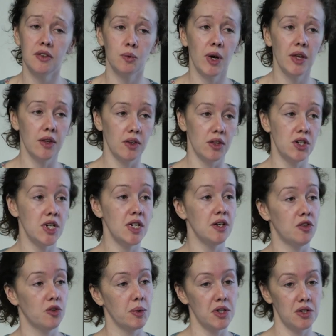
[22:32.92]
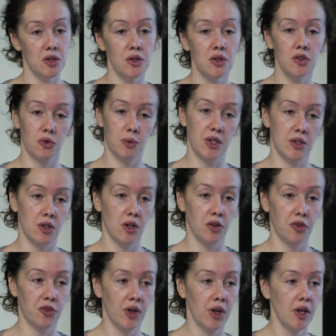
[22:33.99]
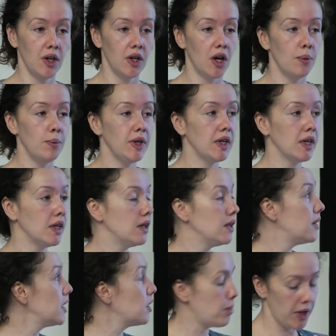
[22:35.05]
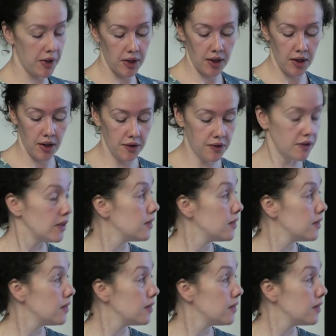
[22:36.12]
is whether the gene is switched on or switched off. And we can think about it as